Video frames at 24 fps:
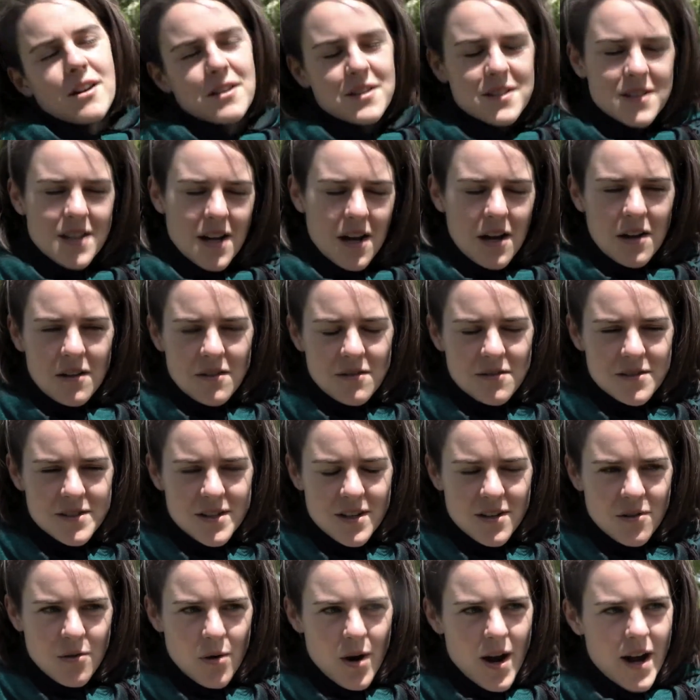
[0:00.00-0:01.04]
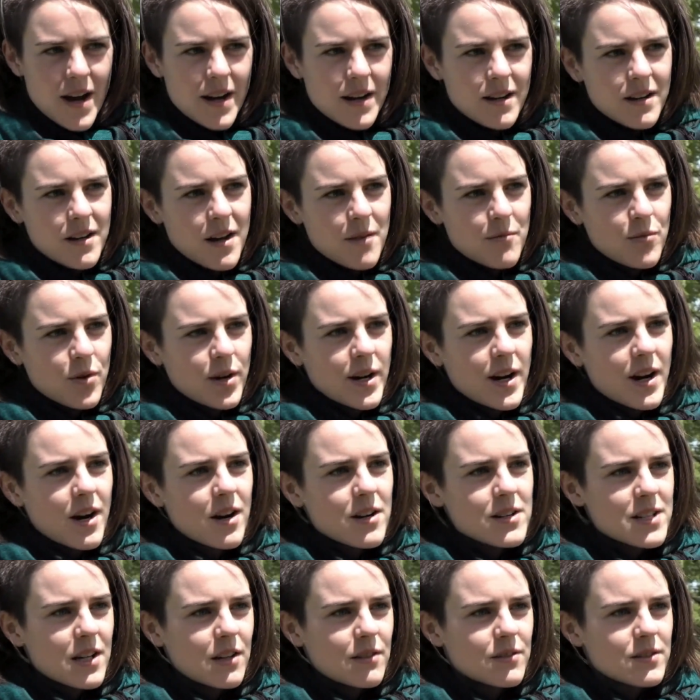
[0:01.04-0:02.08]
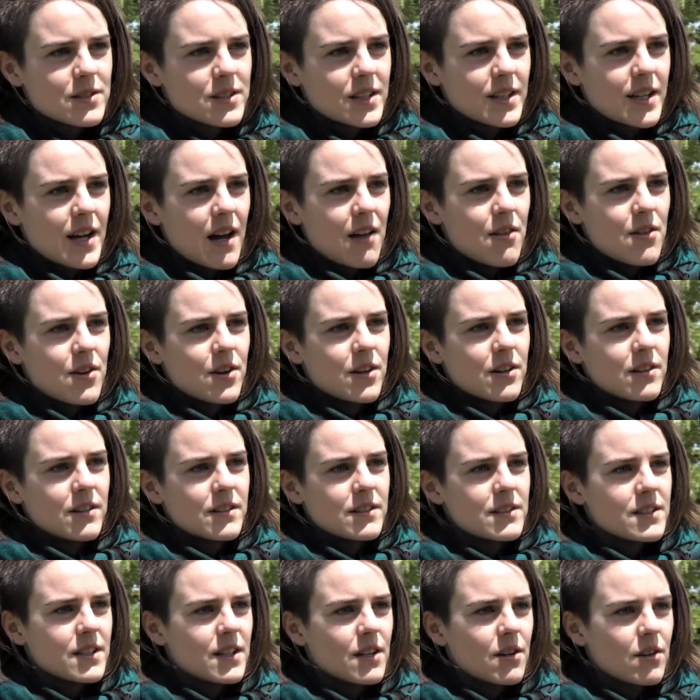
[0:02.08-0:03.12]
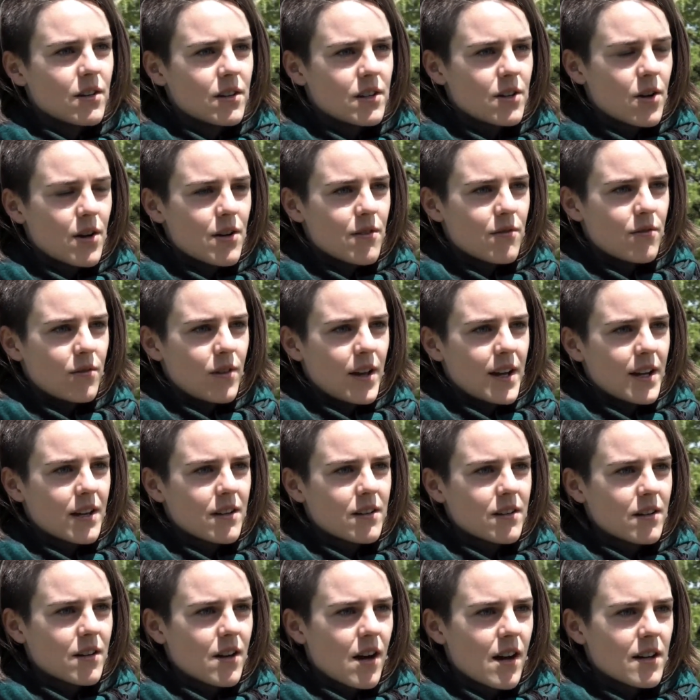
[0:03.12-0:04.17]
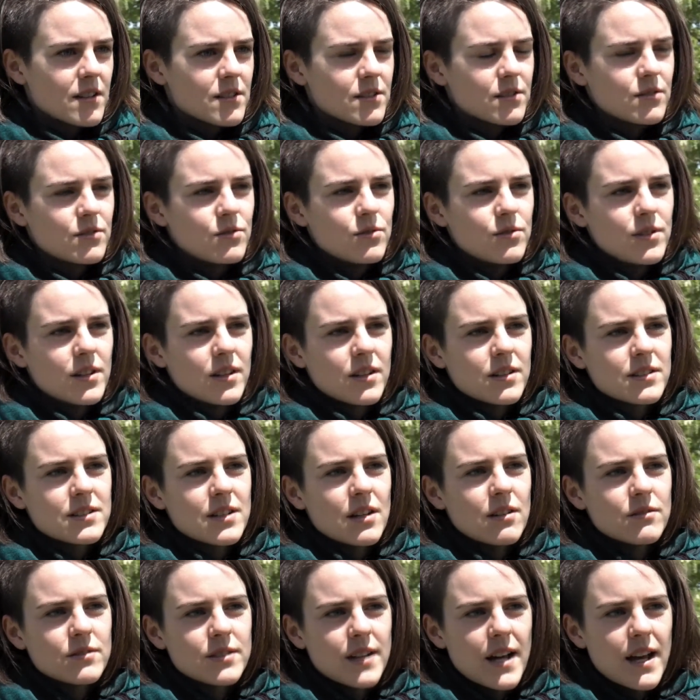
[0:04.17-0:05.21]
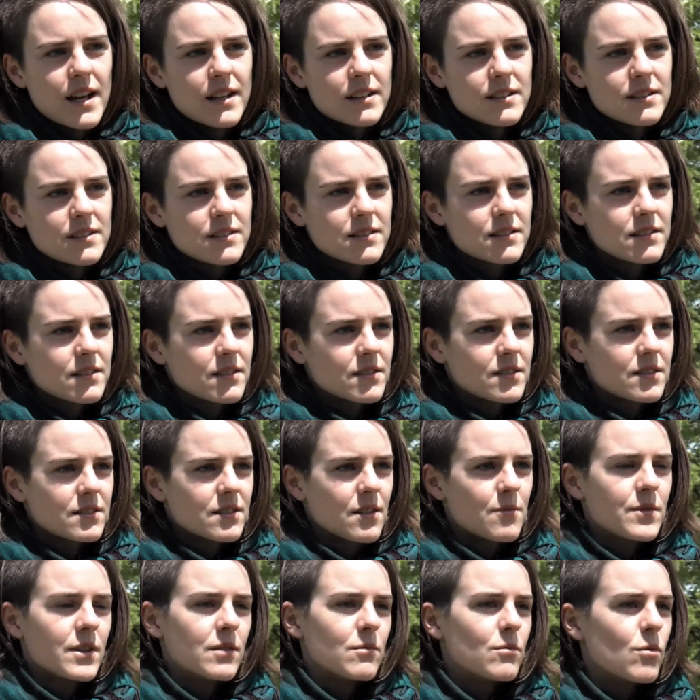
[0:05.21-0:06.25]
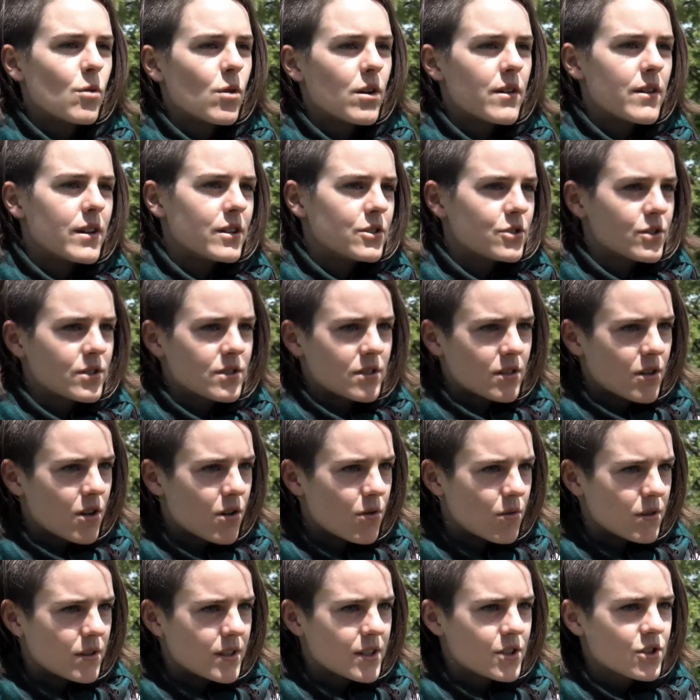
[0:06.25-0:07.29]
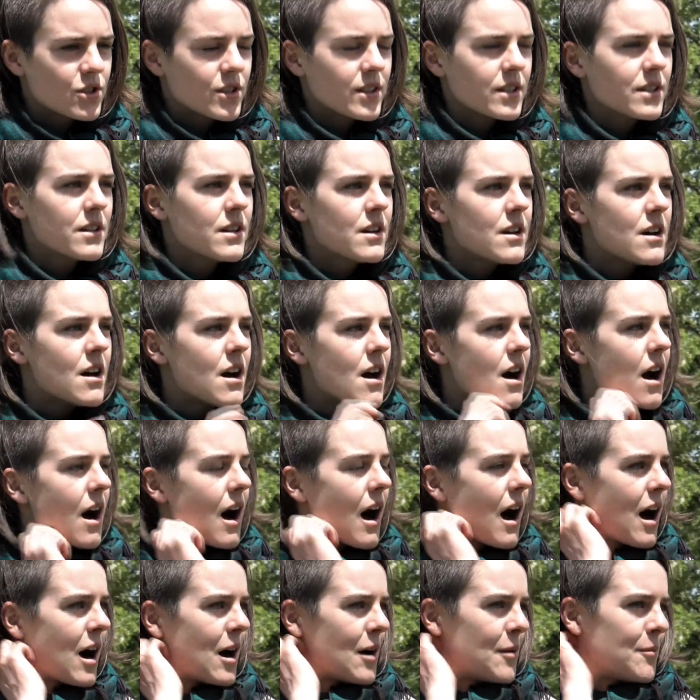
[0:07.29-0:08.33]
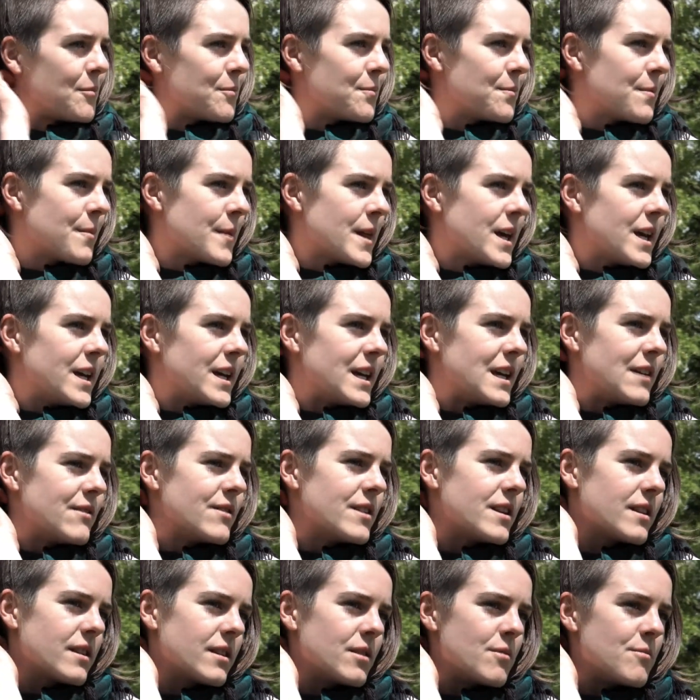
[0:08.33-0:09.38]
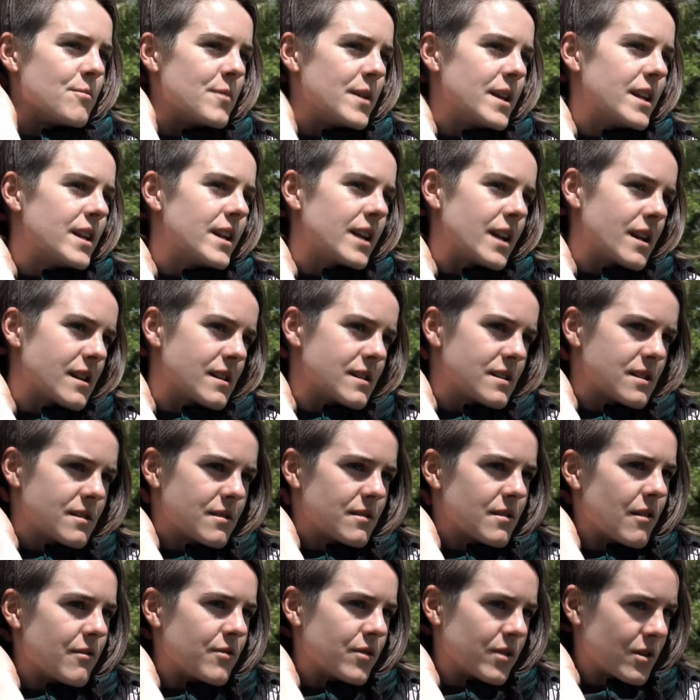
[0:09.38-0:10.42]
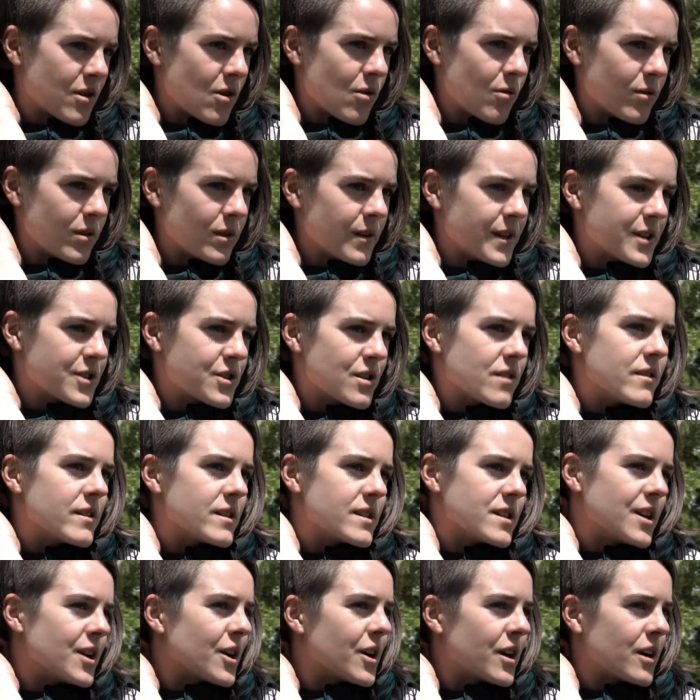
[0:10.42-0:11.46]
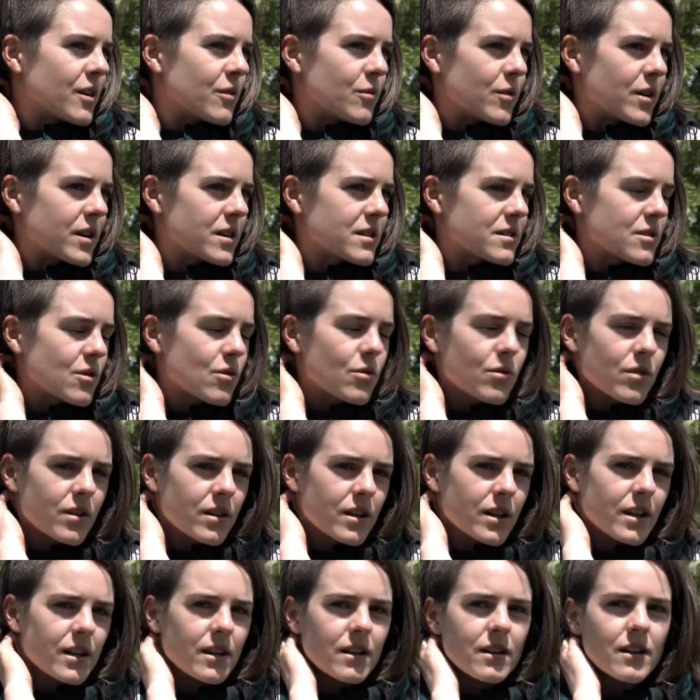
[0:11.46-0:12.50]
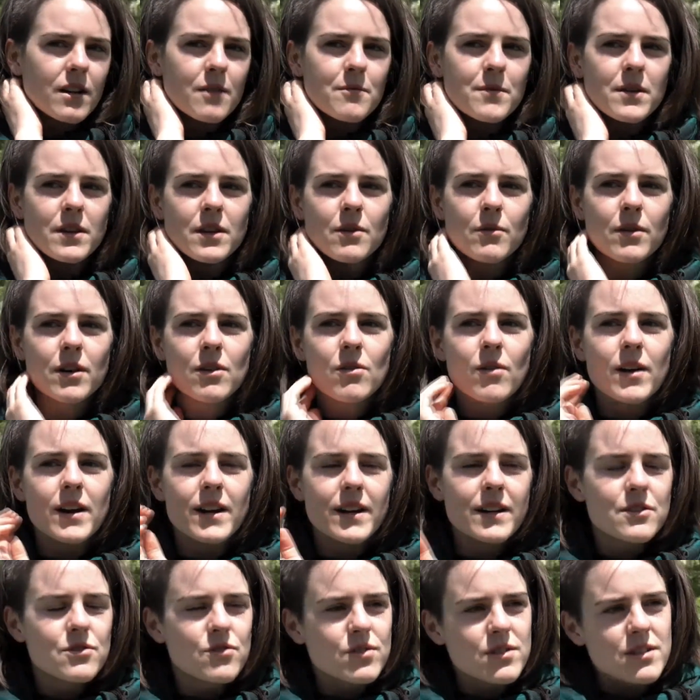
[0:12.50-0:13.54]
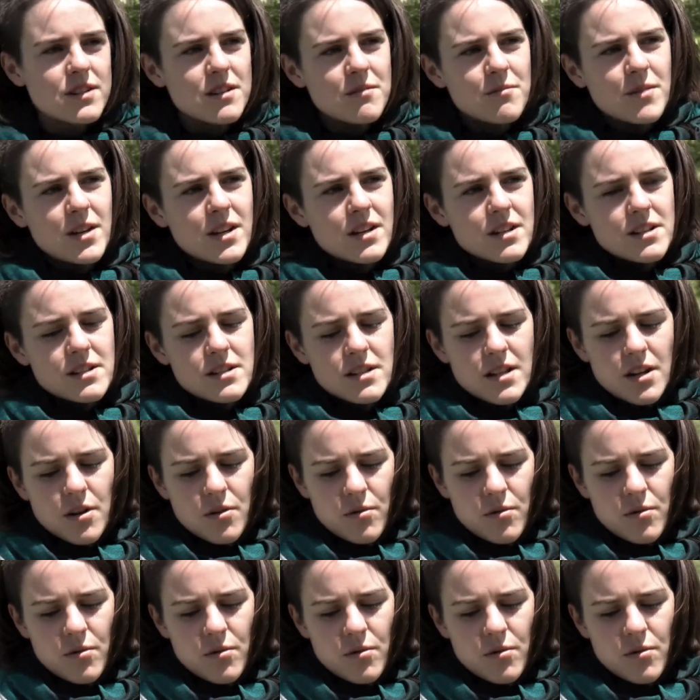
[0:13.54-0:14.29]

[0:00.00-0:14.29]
ourselves in a way and bringing ourselves together and seeing kind of like constituting ourselves as something more than just a coalition. Even the meetings of the coalition this year were totally, they were quite interesting because